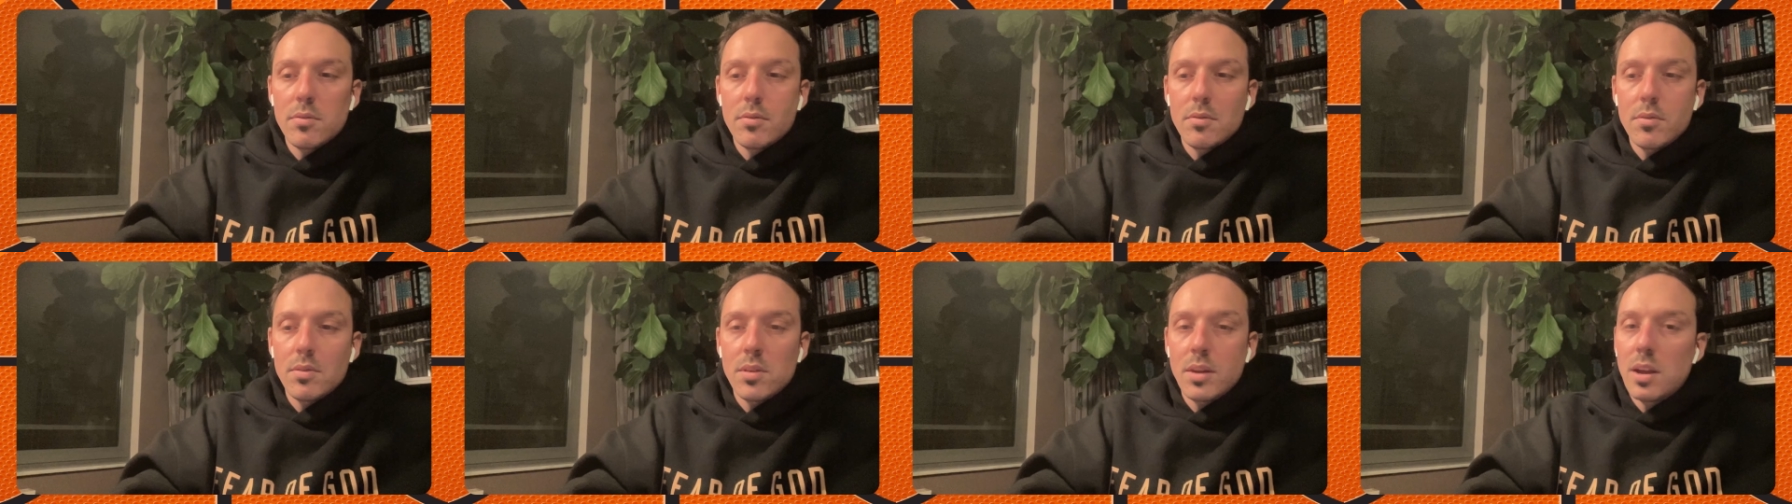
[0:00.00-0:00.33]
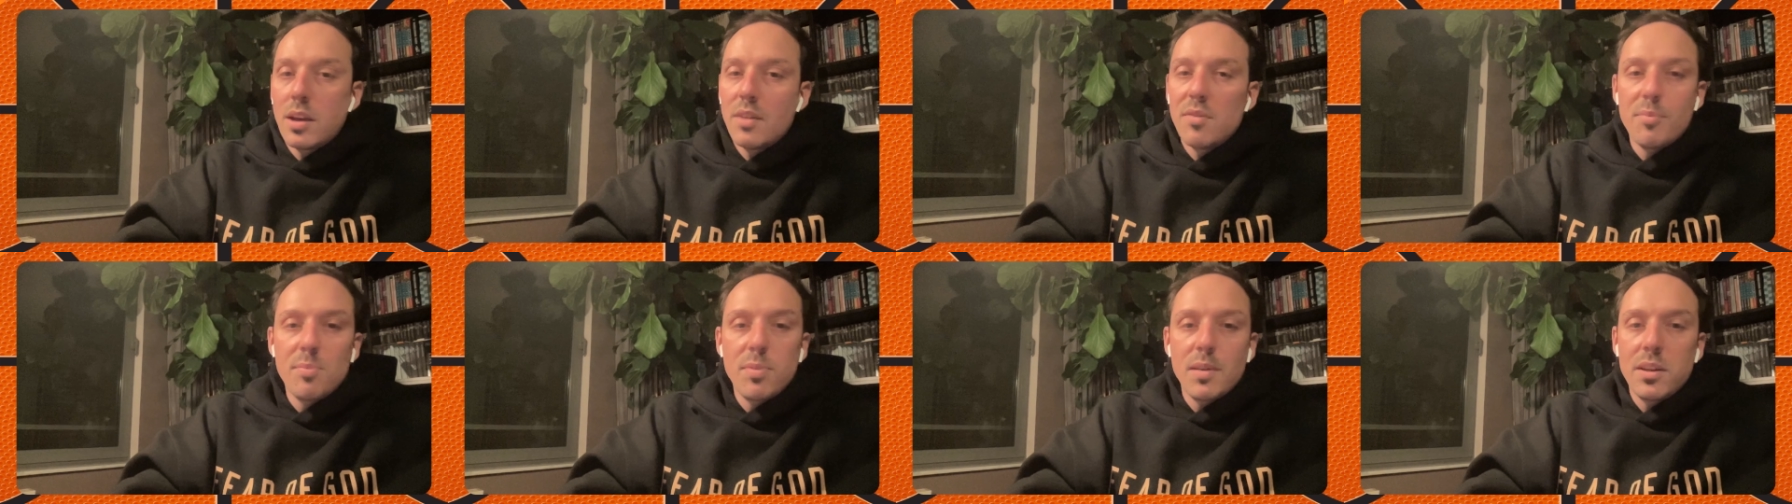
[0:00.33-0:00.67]
they
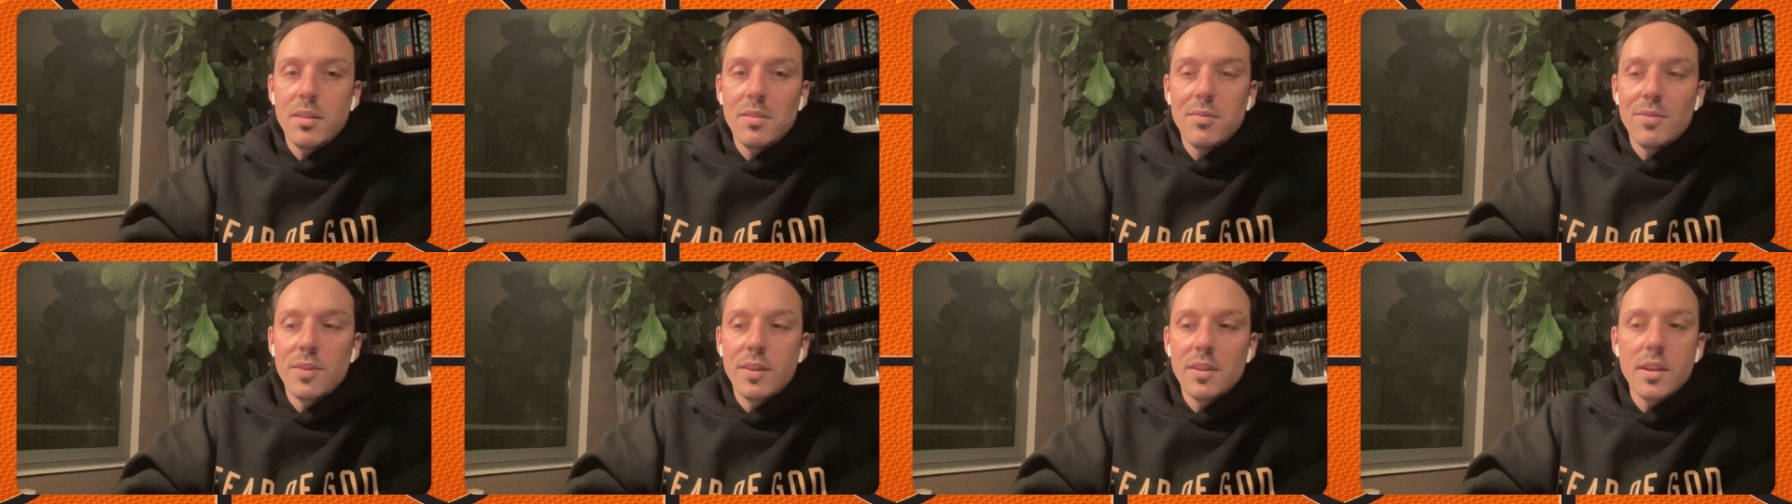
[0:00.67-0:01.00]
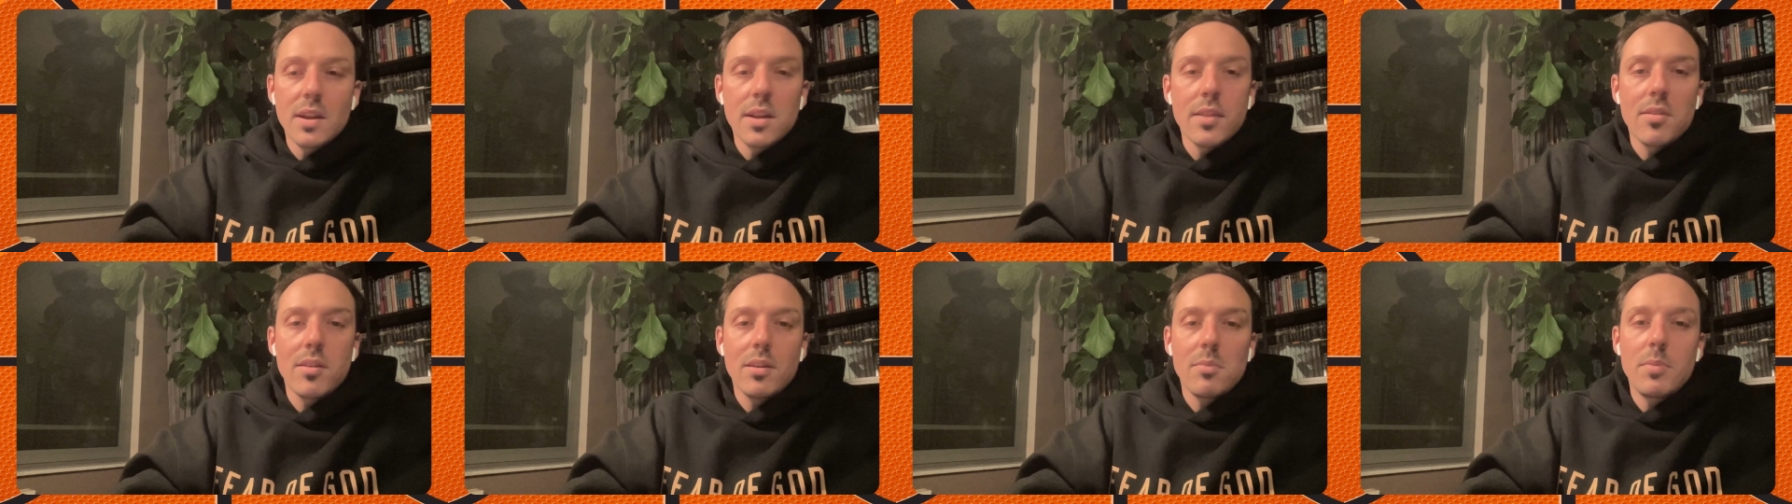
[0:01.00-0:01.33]
have played
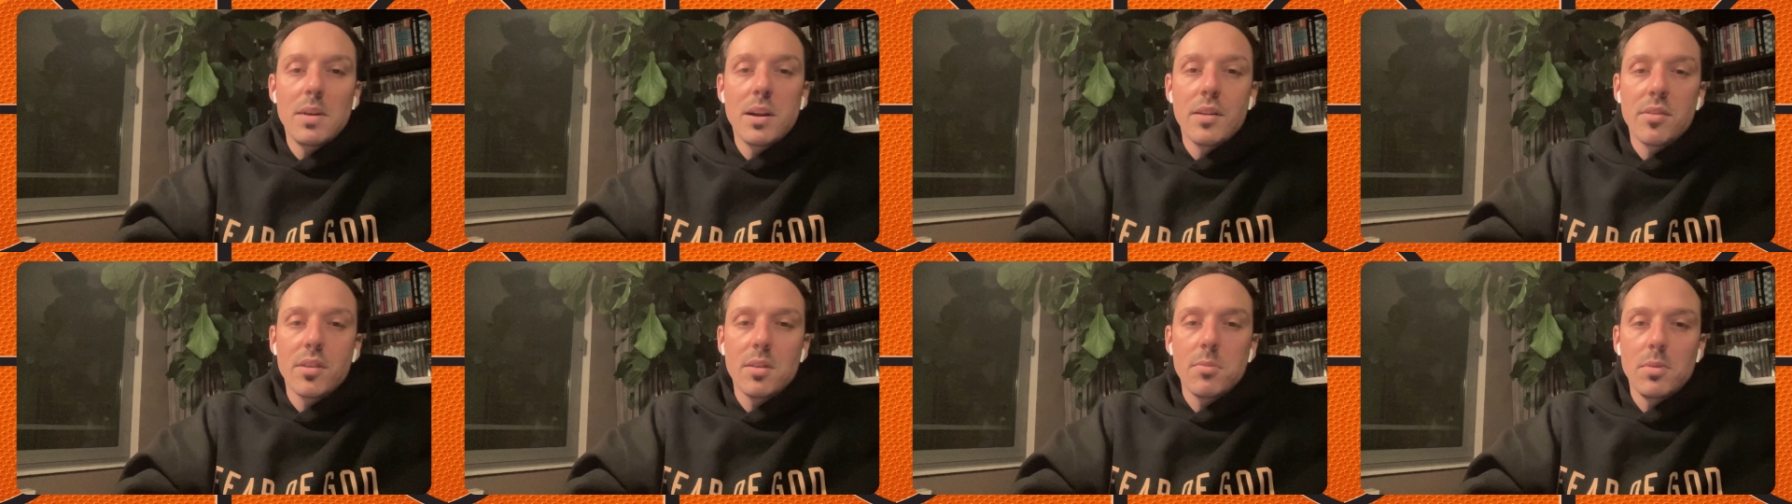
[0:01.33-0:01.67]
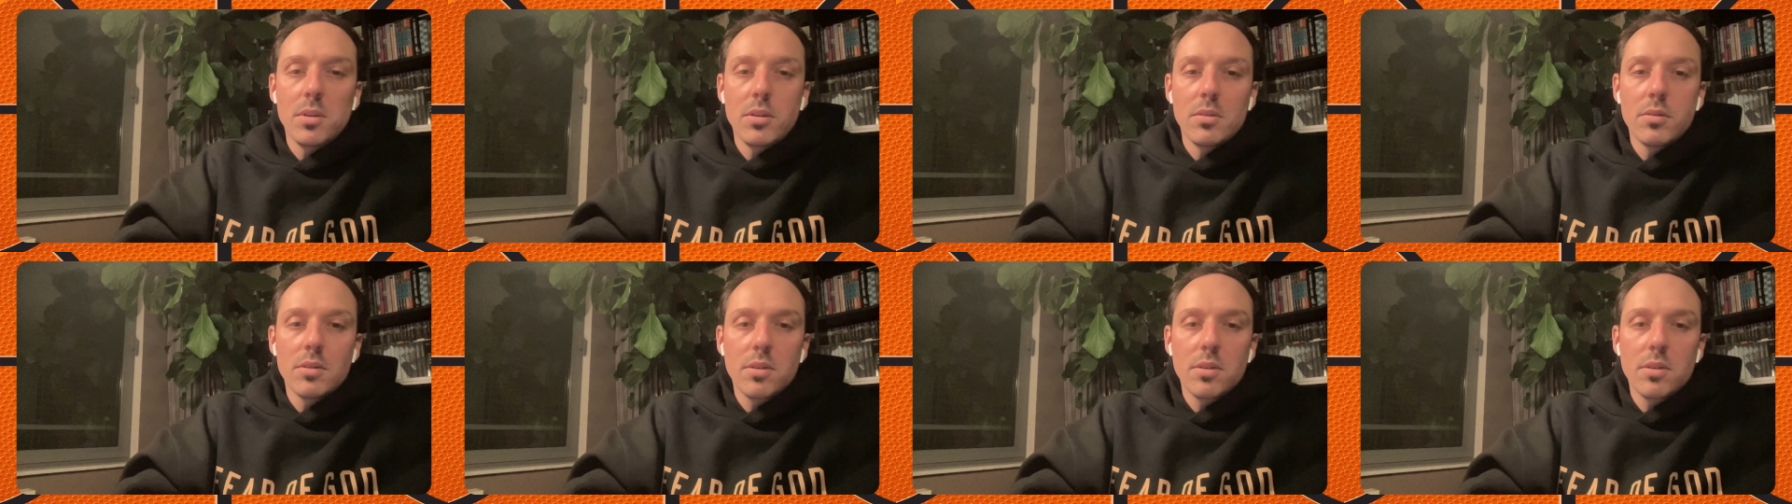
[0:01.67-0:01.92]
fantastic basketball,